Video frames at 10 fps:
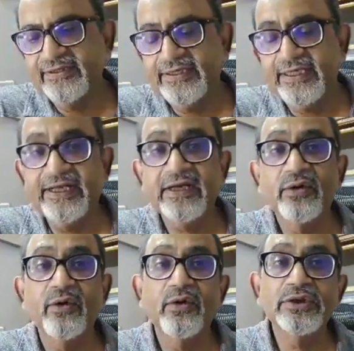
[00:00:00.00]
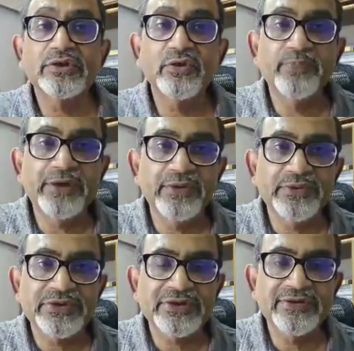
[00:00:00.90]
They are also
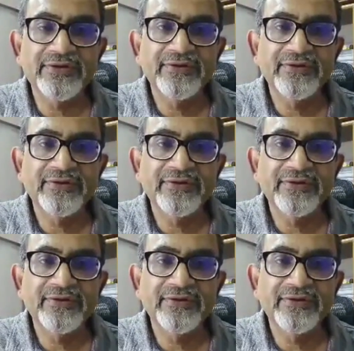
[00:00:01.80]
produced